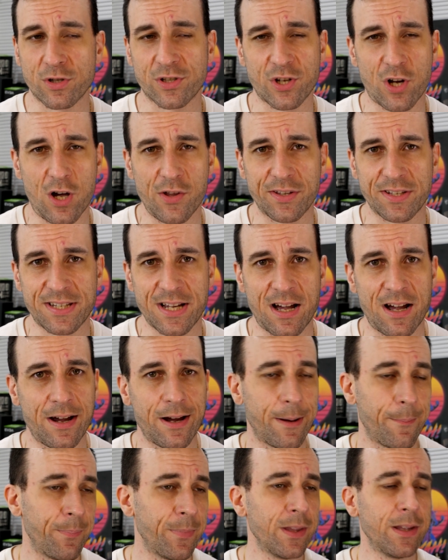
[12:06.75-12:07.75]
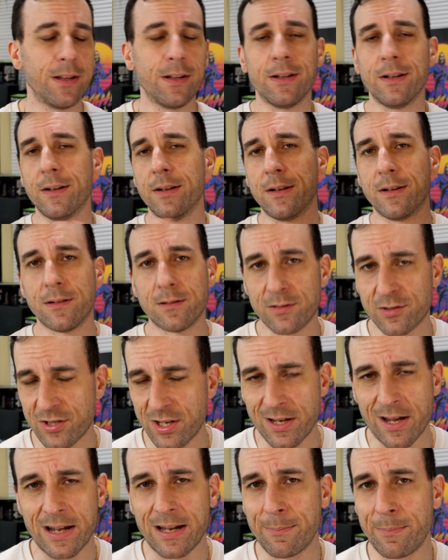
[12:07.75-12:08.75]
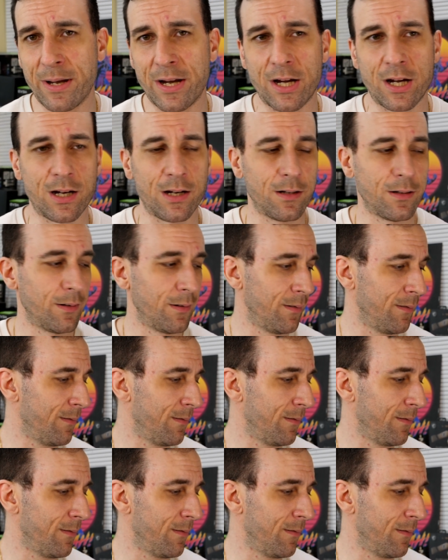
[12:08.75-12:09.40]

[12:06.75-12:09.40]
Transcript: all the time? It's a nightmare.